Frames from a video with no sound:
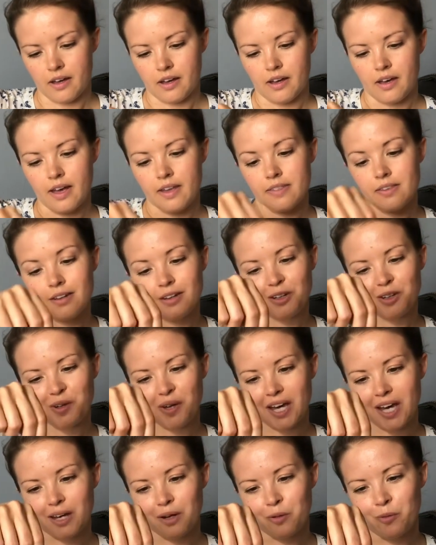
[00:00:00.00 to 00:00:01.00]
And then you
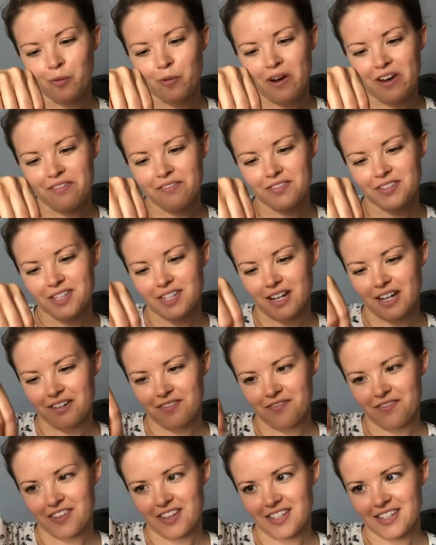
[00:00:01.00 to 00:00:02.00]
get whiffs of
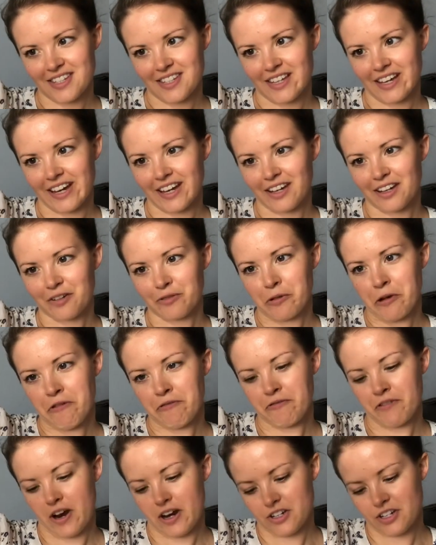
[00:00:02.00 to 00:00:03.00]
this like
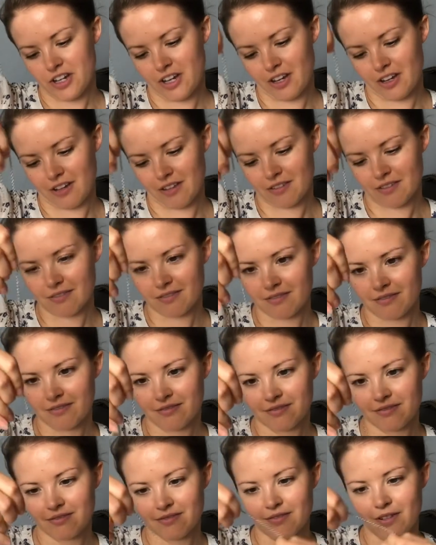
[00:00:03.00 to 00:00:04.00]
refreshing
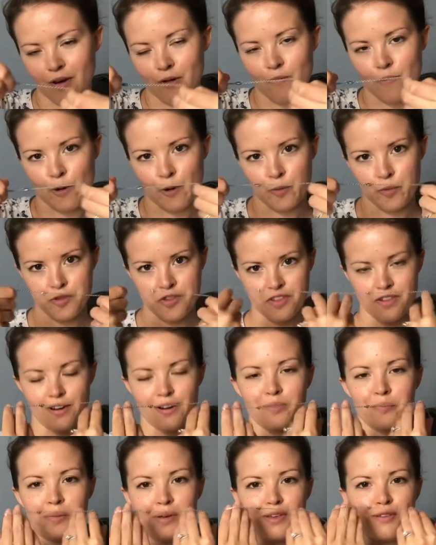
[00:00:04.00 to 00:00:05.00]

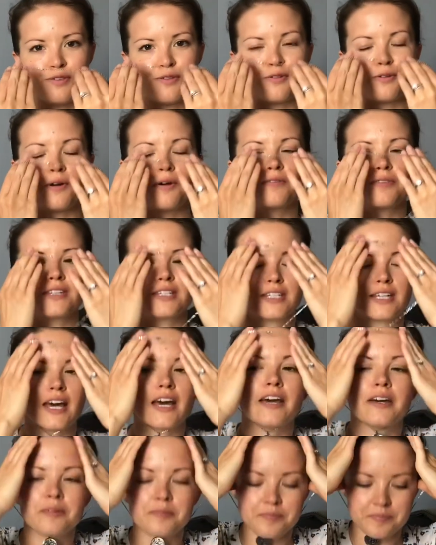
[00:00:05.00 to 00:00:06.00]
aromatherapy throughout the
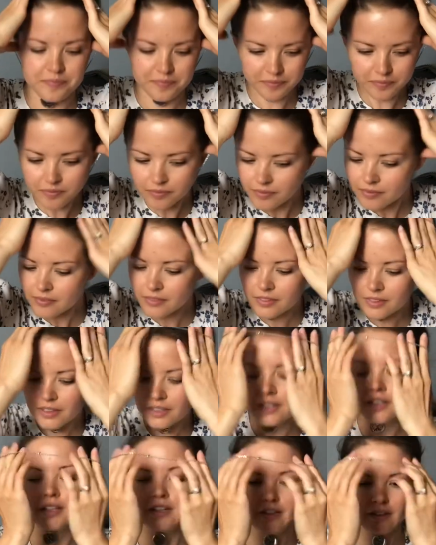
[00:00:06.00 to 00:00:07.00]
day.
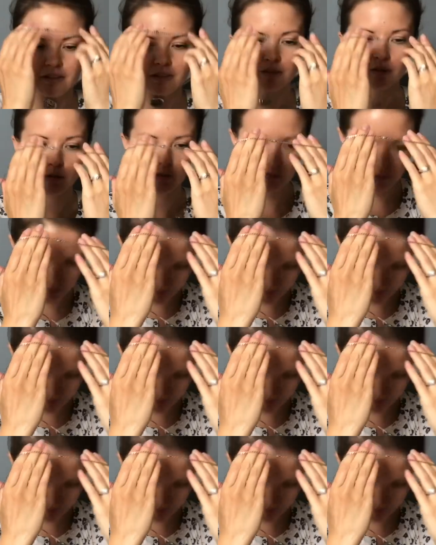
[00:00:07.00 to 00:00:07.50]
Oh,